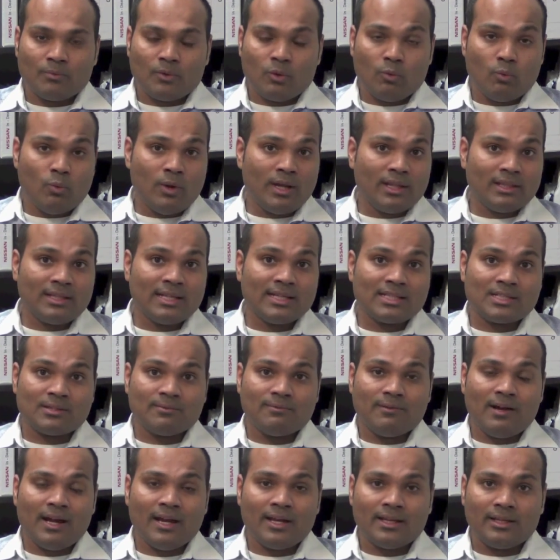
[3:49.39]
Well, that's
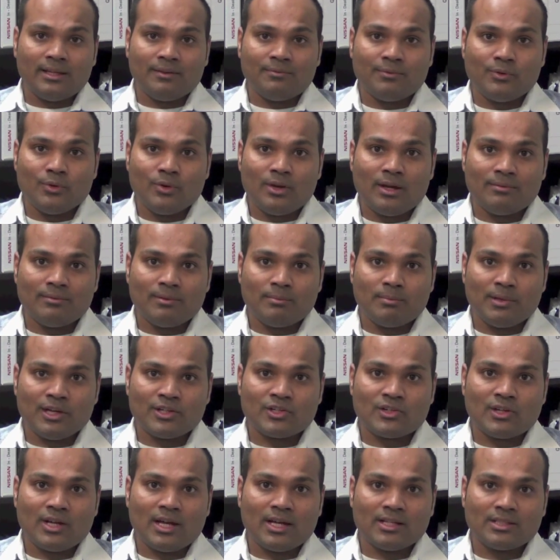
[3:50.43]
fine if you have a
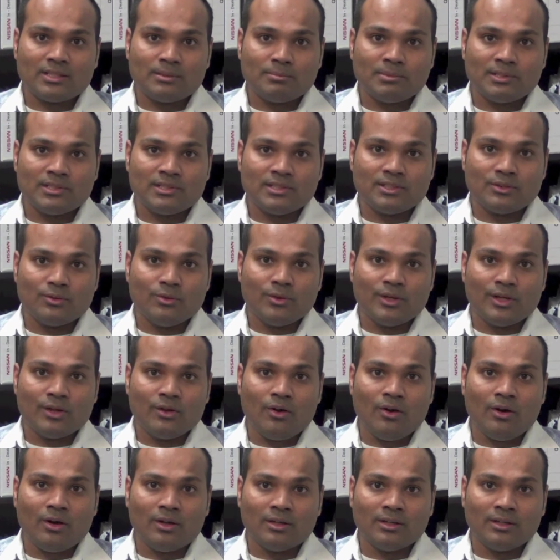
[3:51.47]
much larger business going
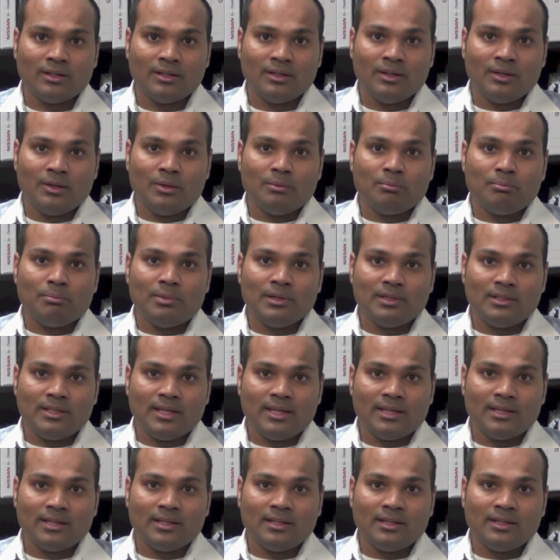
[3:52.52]
on, but
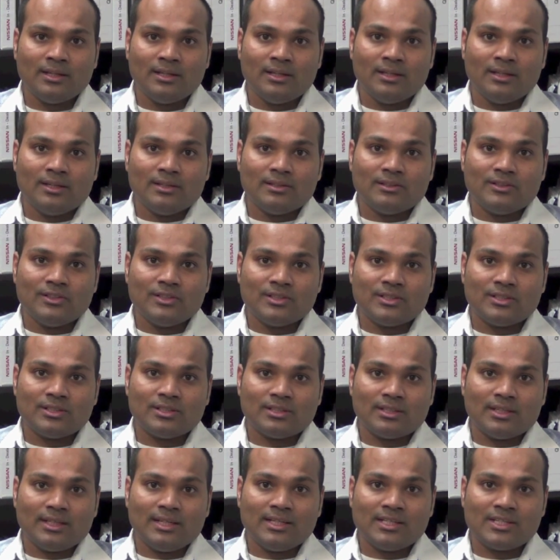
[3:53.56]
then this
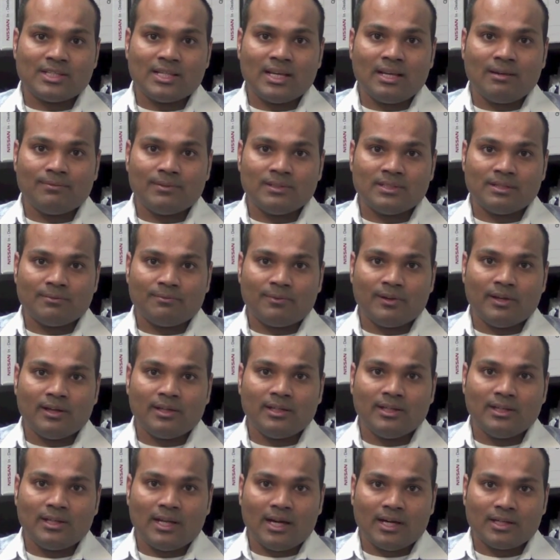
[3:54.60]
itself is a
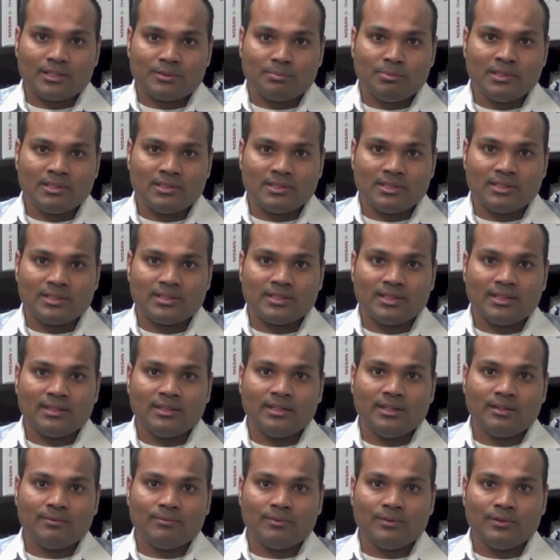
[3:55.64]
fairly large business and
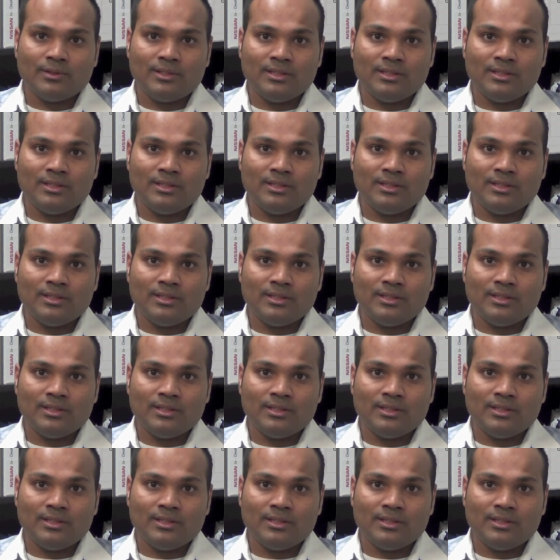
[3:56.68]
therefore